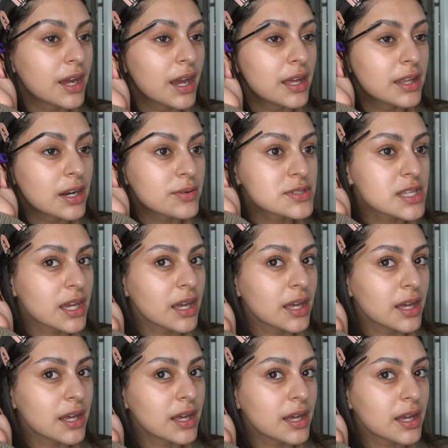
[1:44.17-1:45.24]
And then I was like,
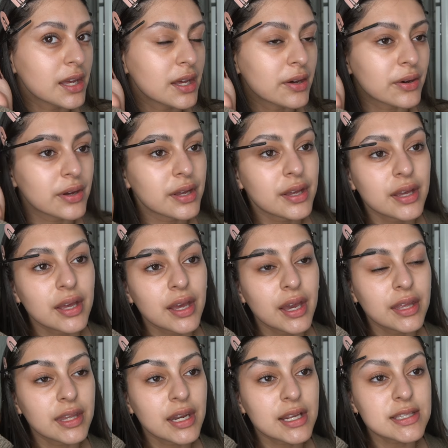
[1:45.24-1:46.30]
oh.
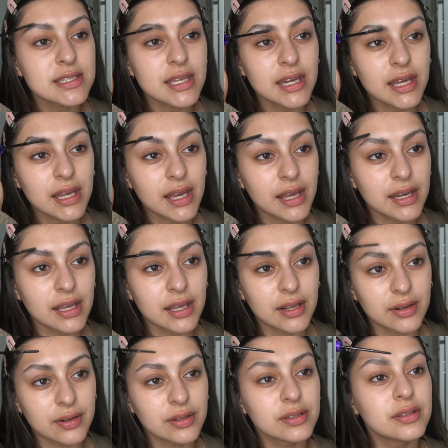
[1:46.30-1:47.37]
And then I did it and
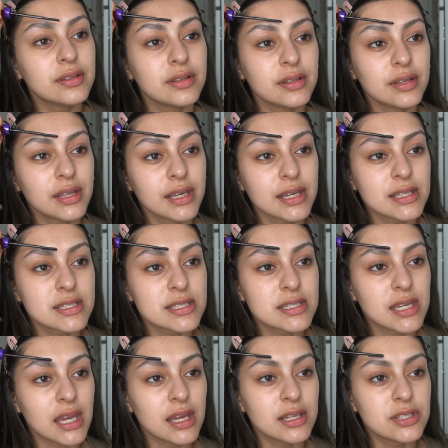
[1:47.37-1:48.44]
it, like, it
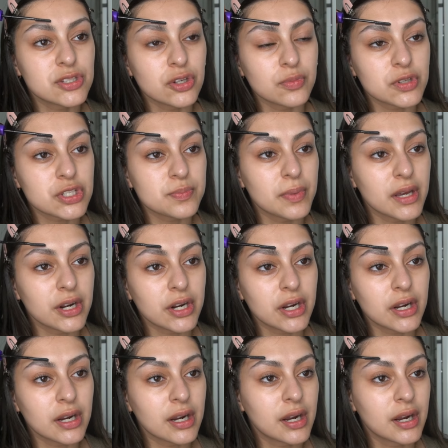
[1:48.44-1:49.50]
stayed so much
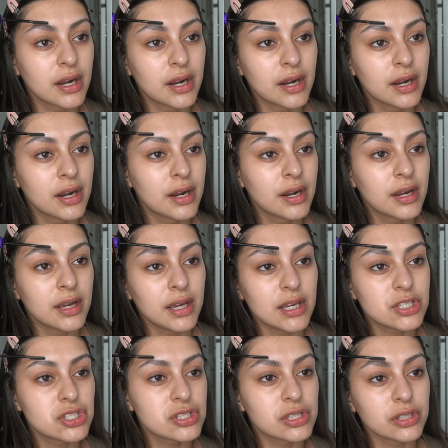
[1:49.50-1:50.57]
better. It
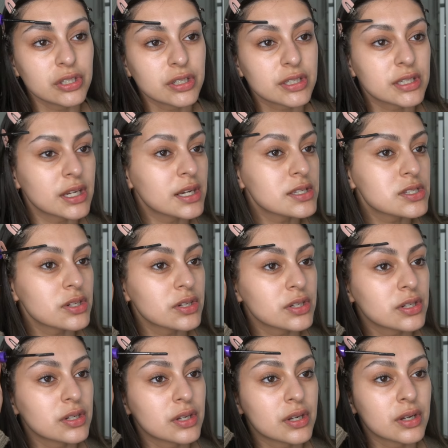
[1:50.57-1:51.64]
just looked nicer.
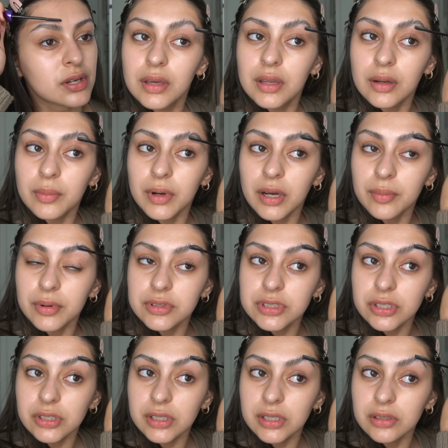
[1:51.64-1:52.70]
And my eyebrows
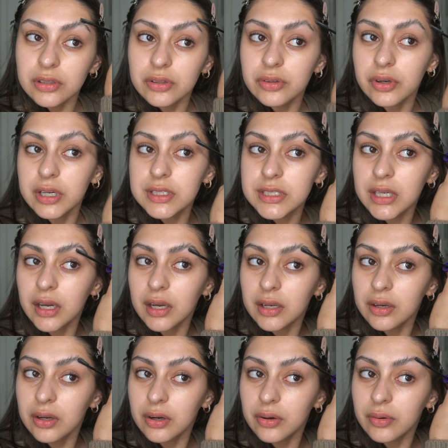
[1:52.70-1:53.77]
are looking a little crazy, I
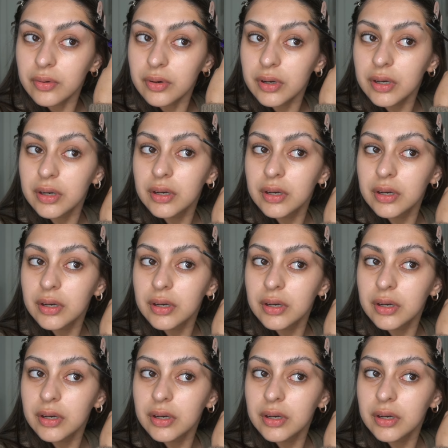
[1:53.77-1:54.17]
know.